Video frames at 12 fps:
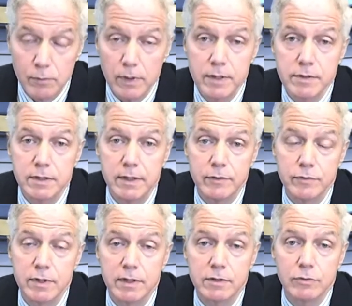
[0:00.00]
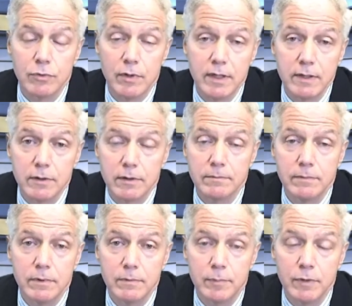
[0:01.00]
Well, here's an interesting story. You've
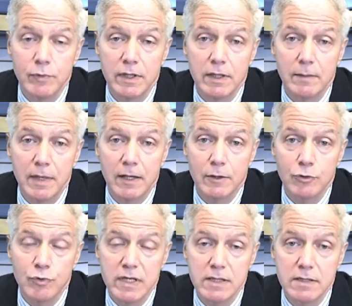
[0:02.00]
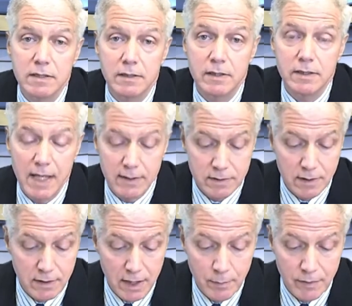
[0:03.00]
been reading about Greece and the debts
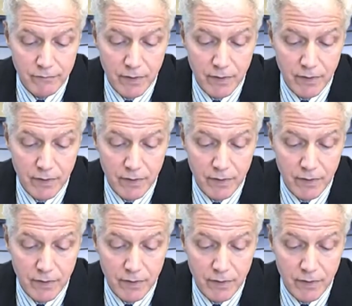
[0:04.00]
that they've been